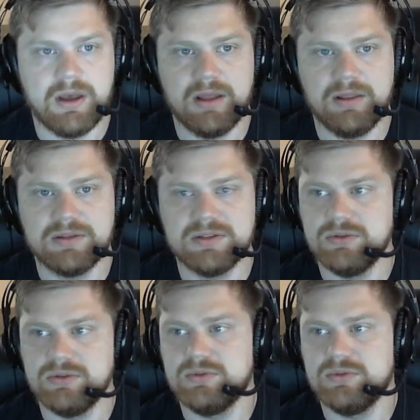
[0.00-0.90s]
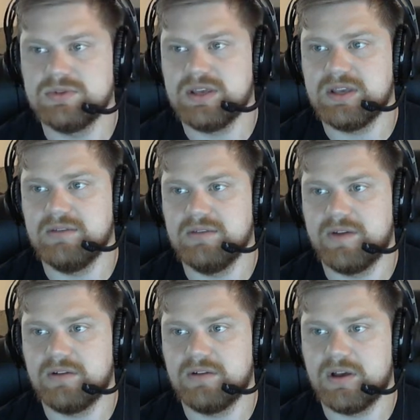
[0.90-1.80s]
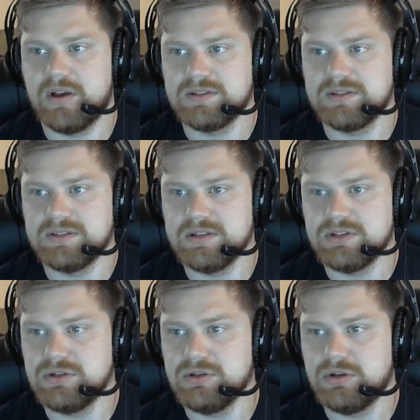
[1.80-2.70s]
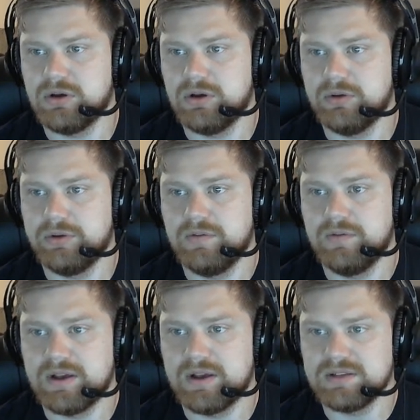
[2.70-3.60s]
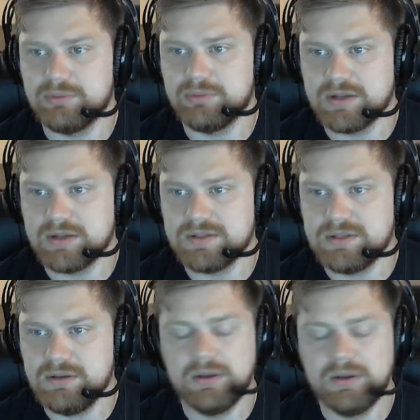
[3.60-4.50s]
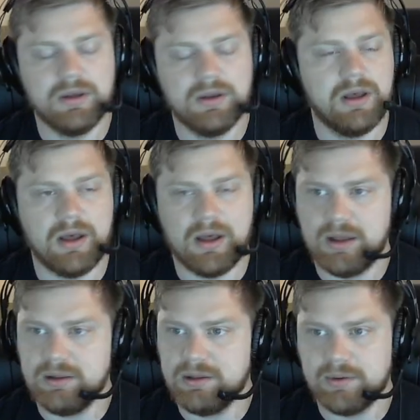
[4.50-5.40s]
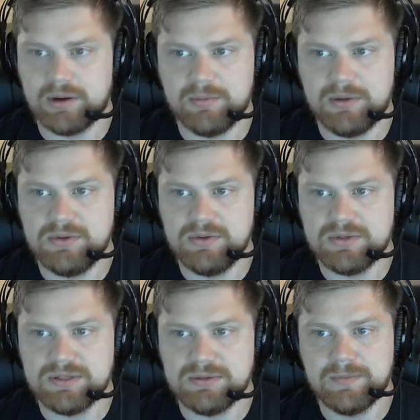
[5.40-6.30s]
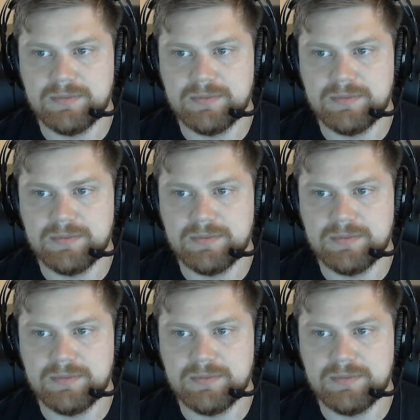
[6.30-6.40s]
I like to use a Firefox extension called Foxy Proxy. Highly recommend using.